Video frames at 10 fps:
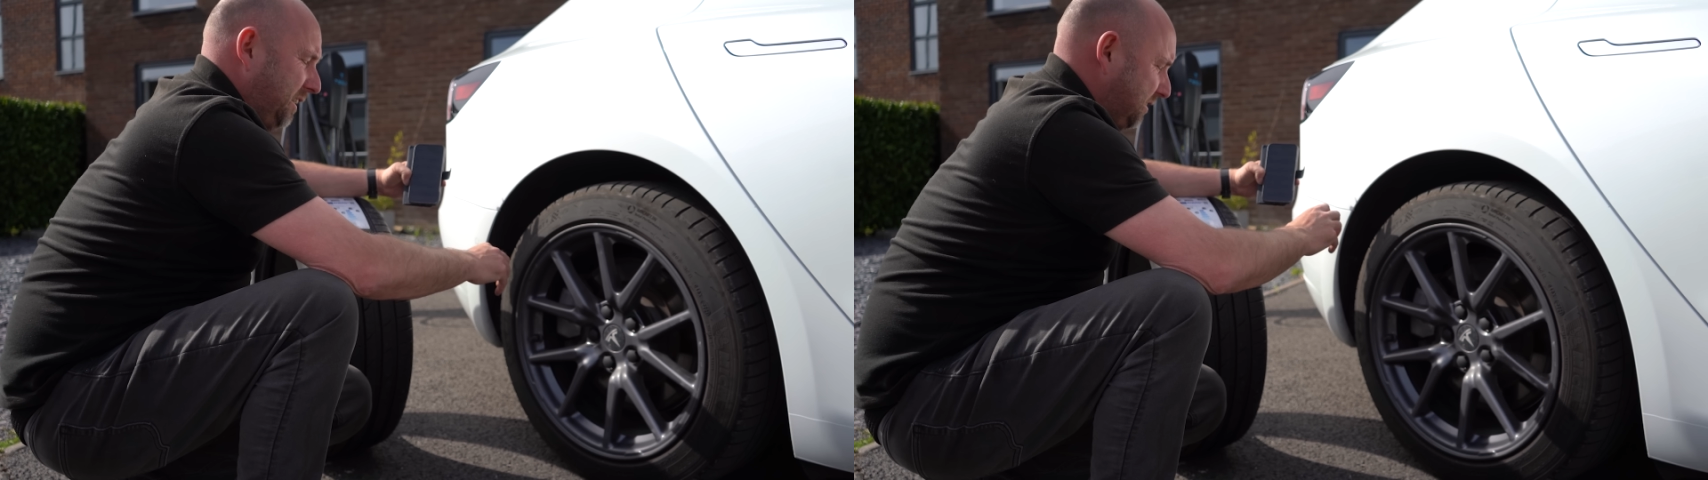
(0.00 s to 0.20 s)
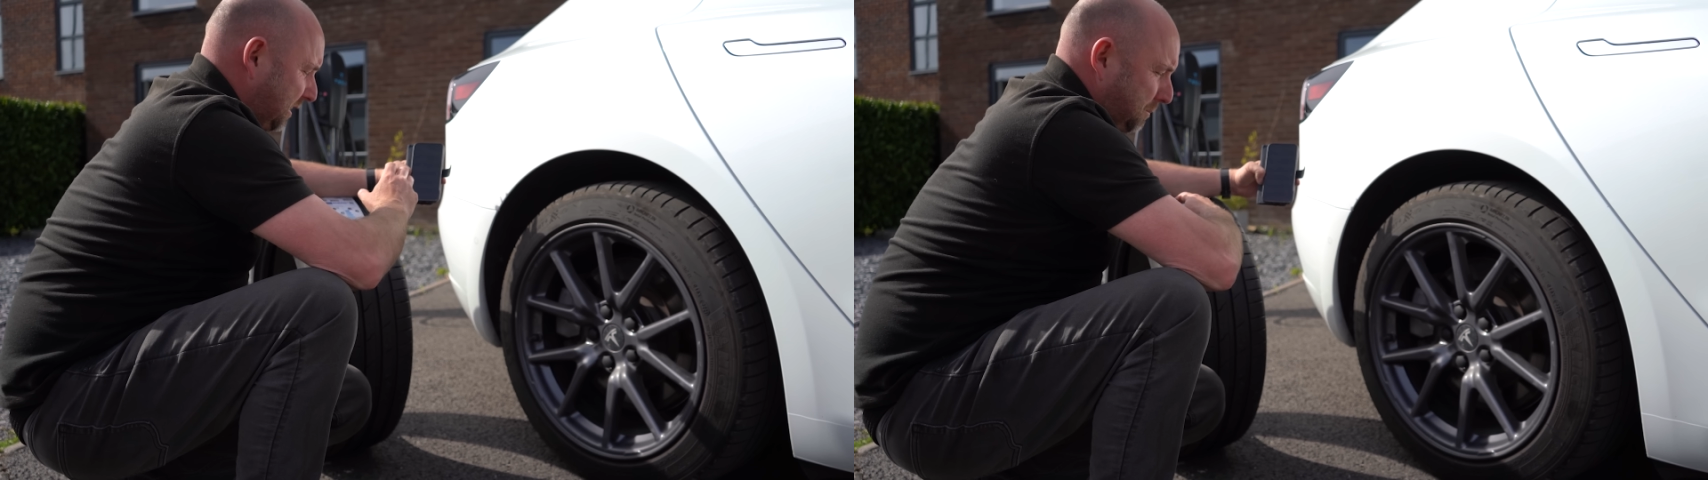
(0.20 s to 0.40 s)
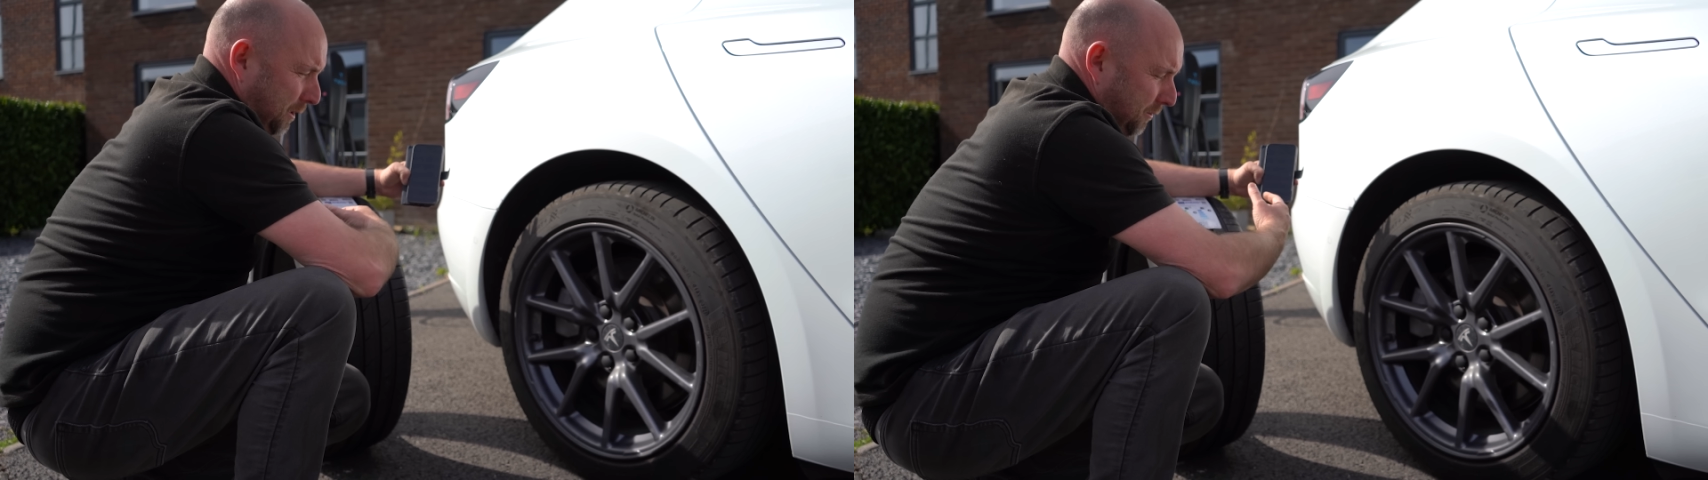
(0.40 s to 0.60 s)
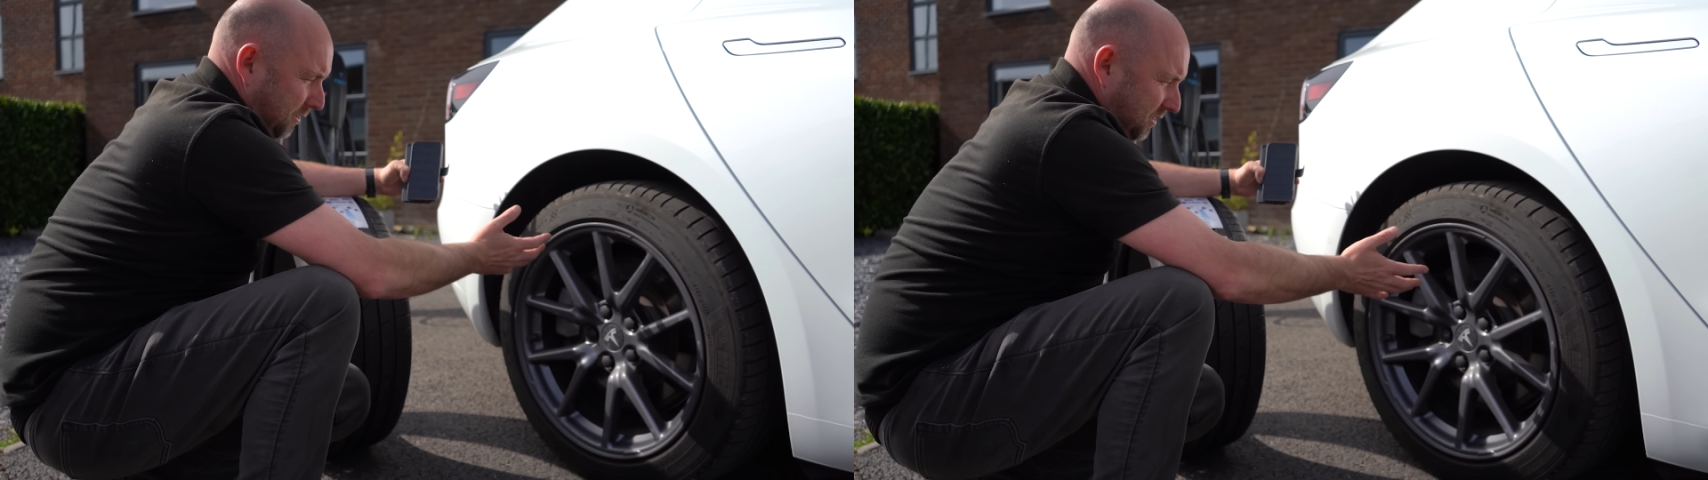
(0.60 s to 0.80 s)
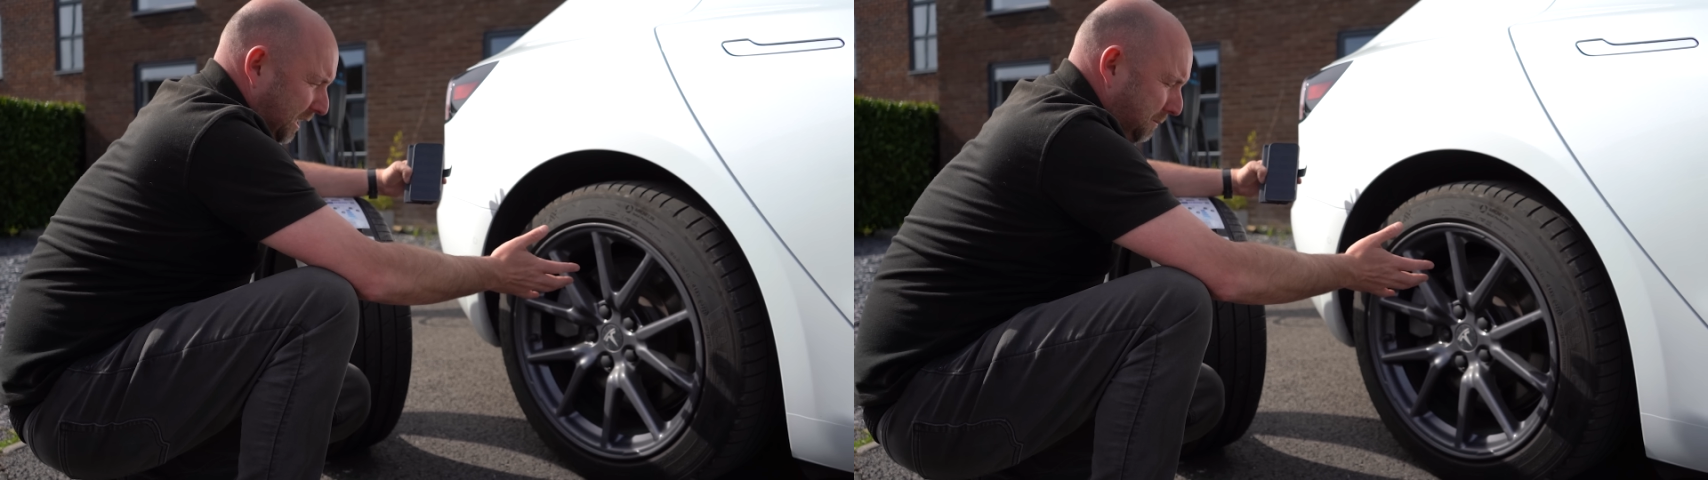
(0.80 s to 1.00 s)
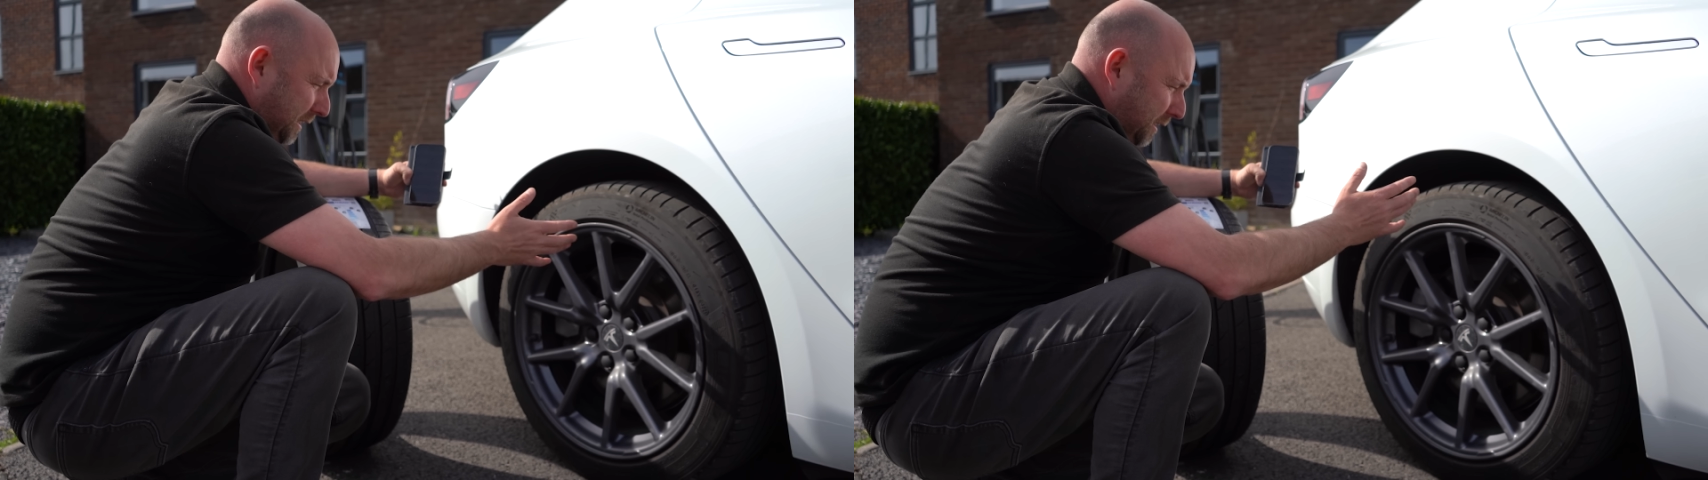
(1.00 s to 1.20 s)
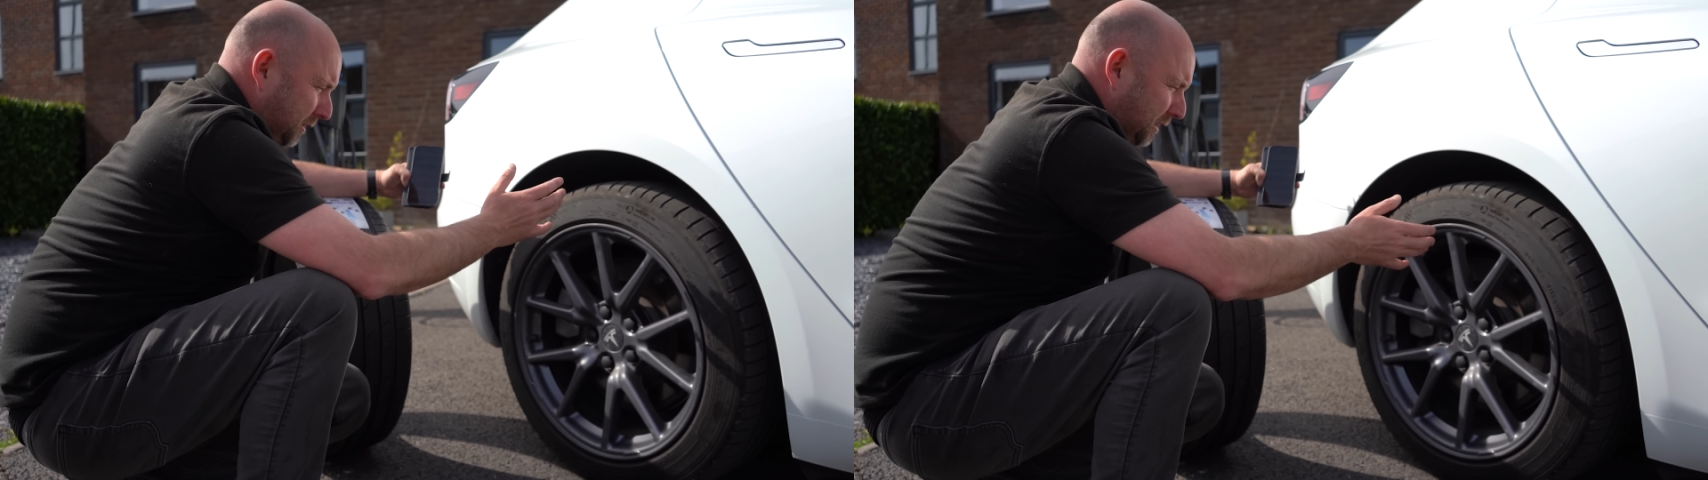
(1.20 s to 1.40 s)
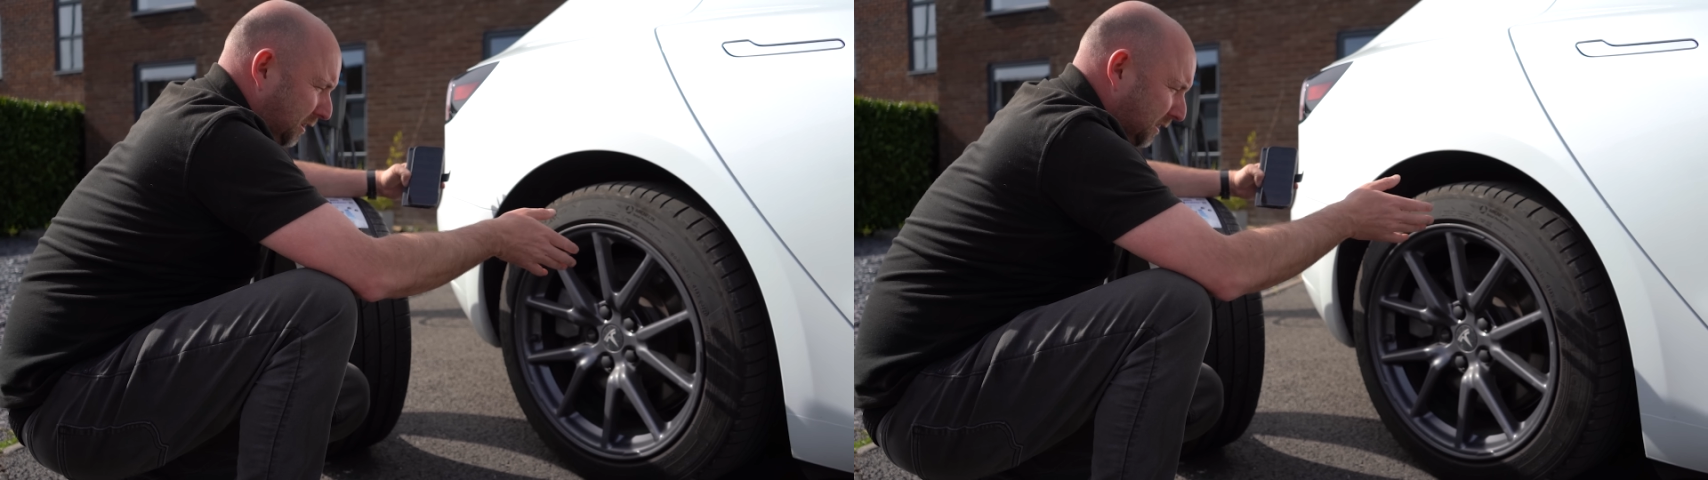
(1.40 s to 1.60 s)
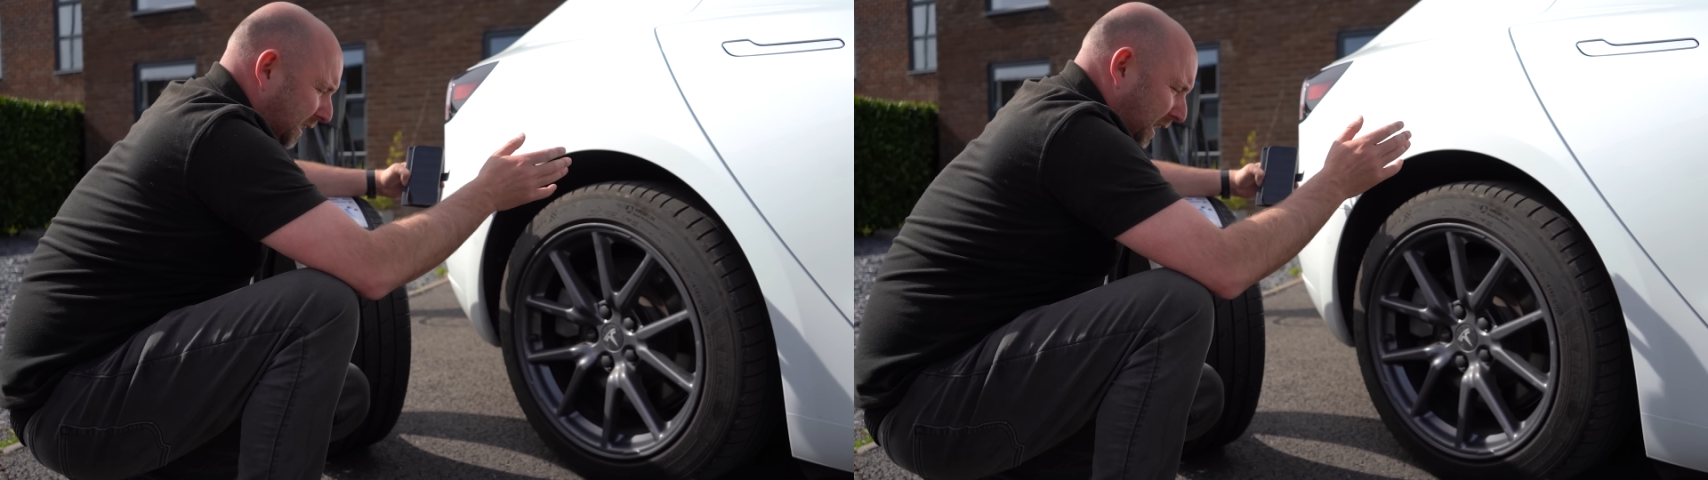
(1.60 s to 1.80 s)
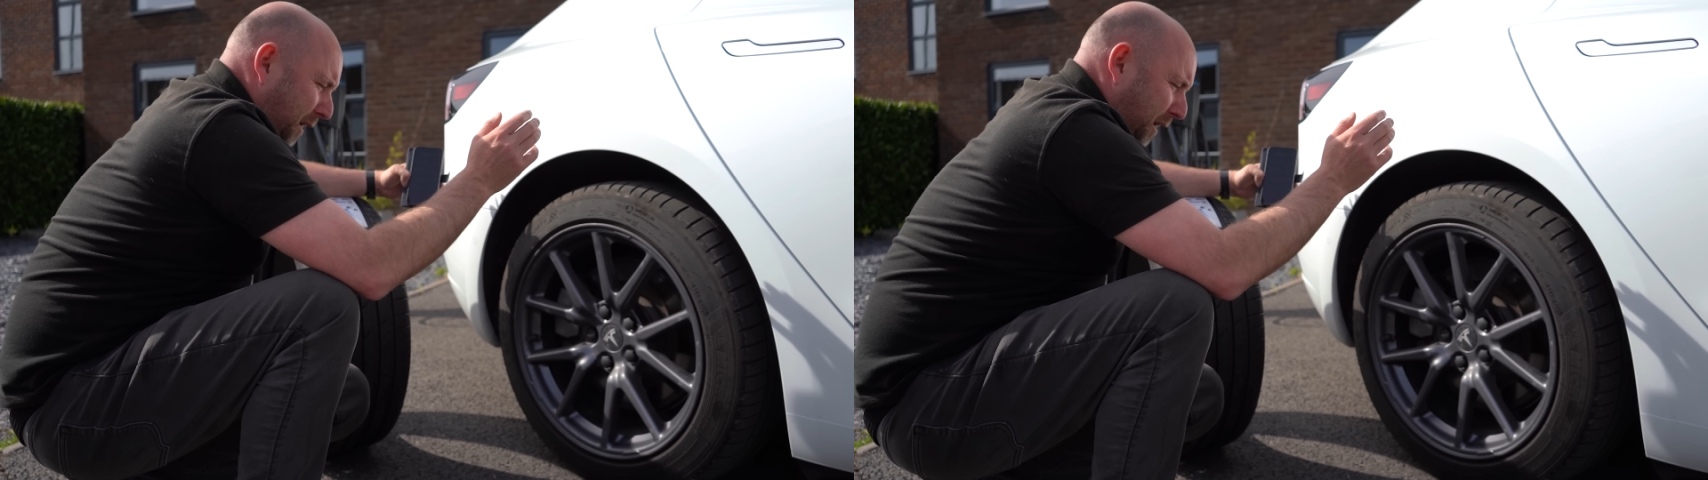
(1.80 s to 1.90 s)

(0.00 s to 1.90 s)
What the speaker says: so they're both the same in that regard.